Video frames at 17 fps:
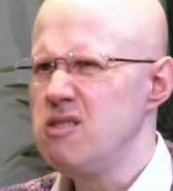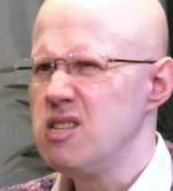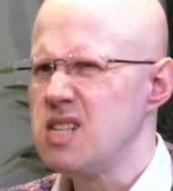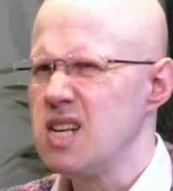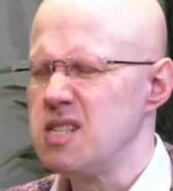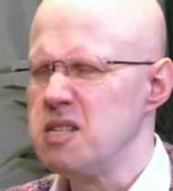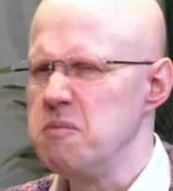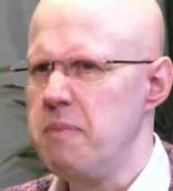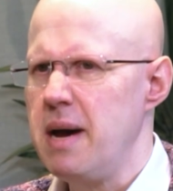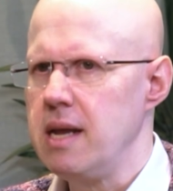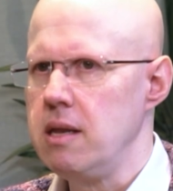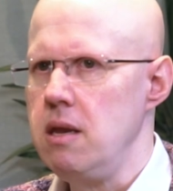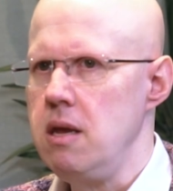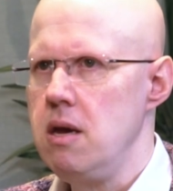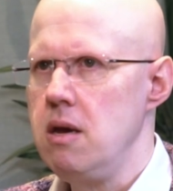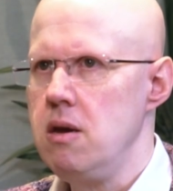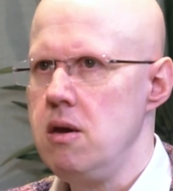just had some bad
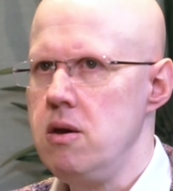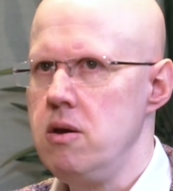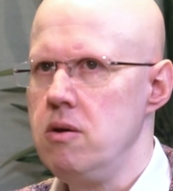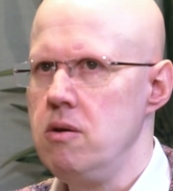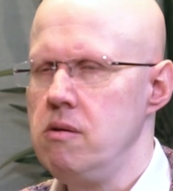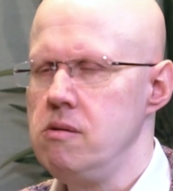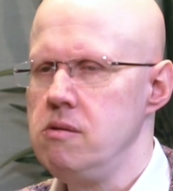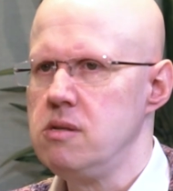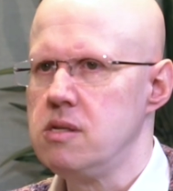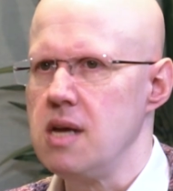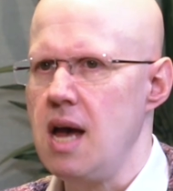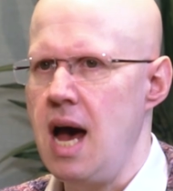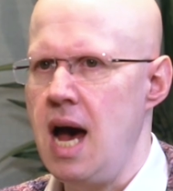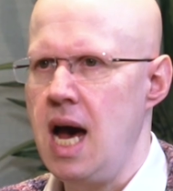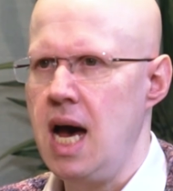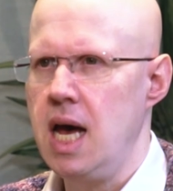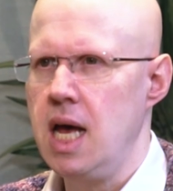news
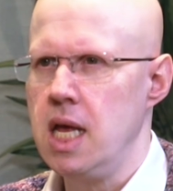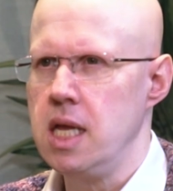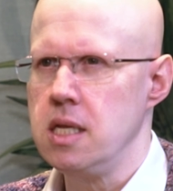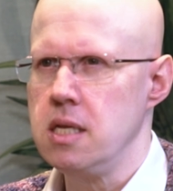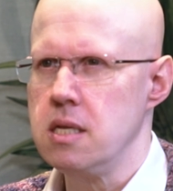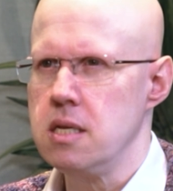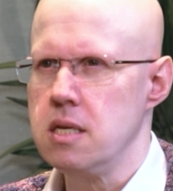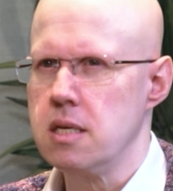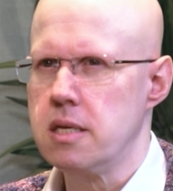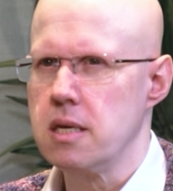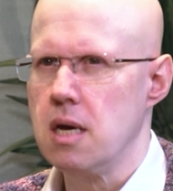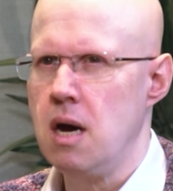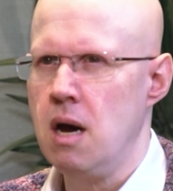and